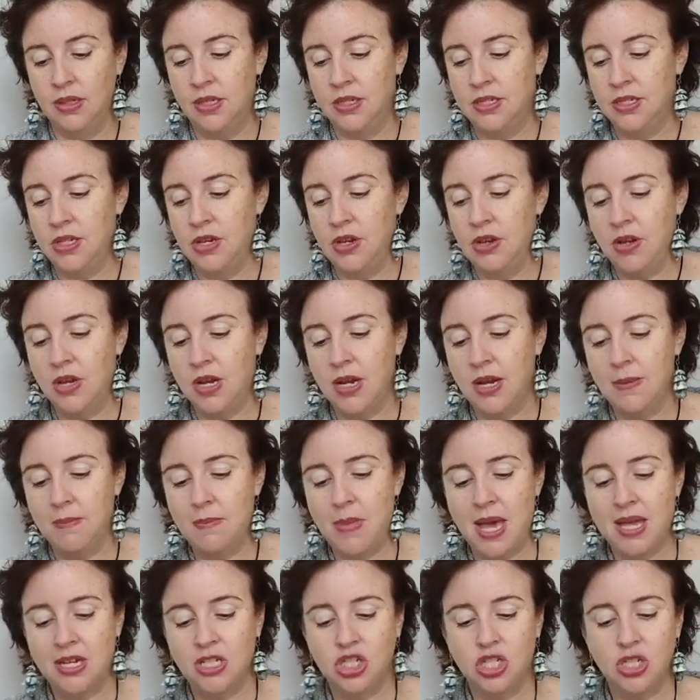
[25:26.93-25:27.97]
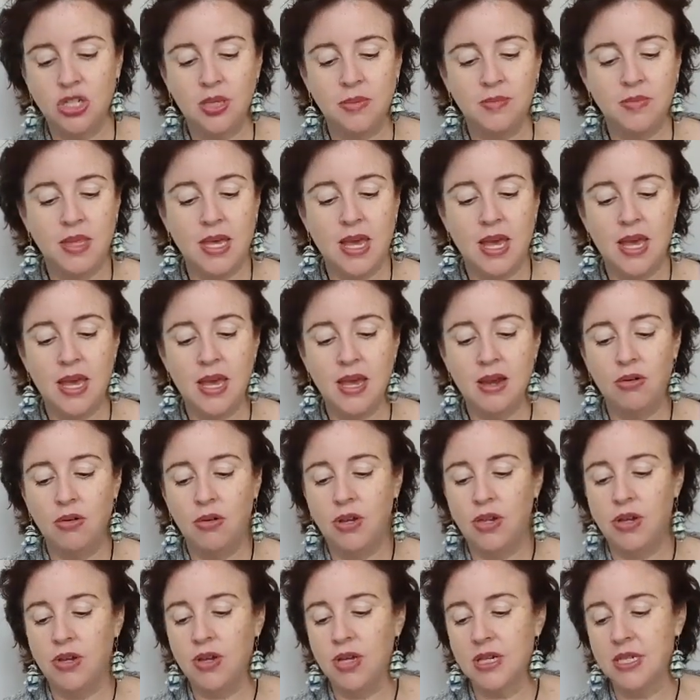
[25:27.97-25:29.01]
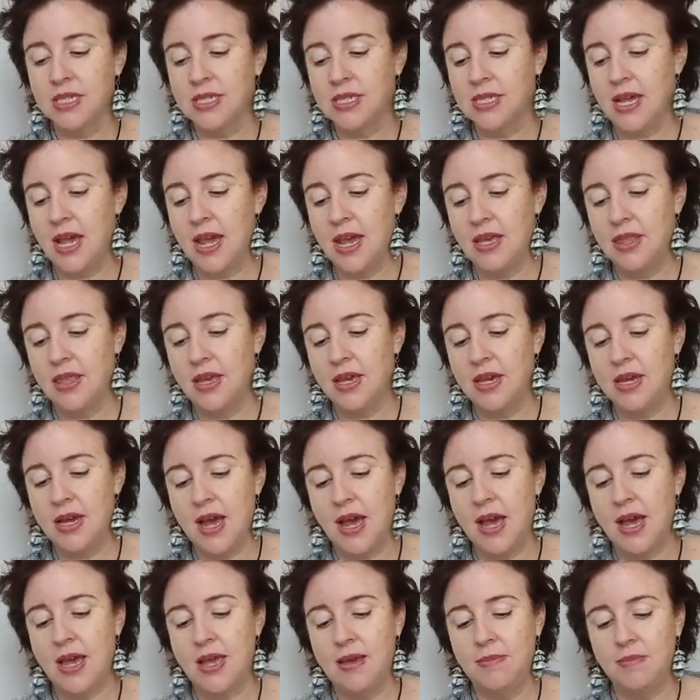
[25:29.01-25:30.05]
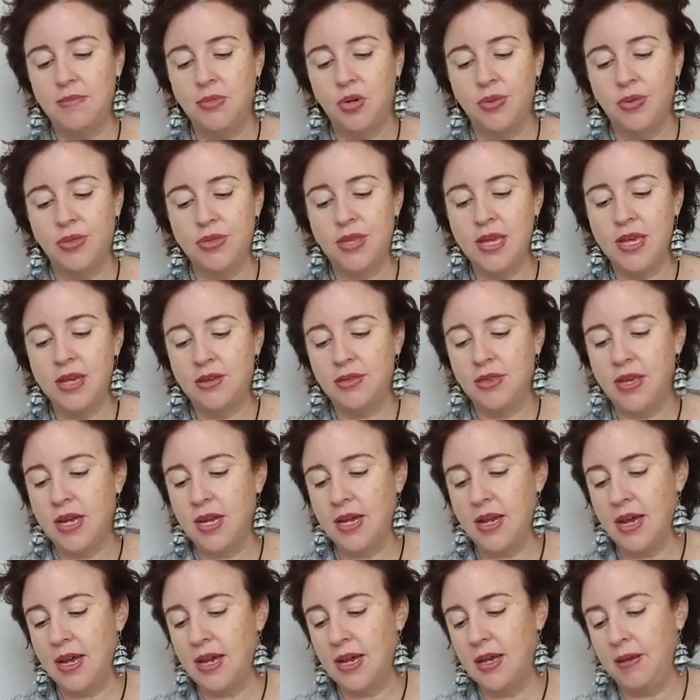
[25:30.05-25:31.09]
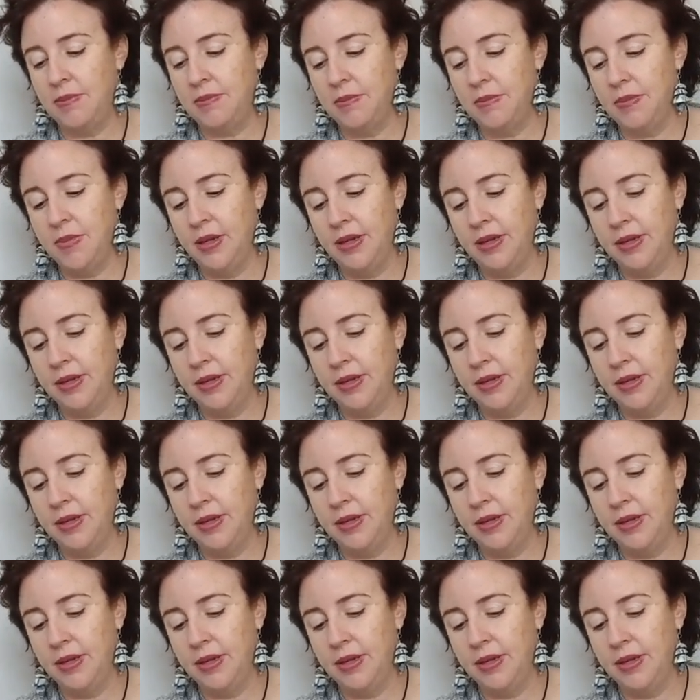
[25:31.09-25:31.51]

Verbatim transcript: So you can imagine them there or you can say their name or think their name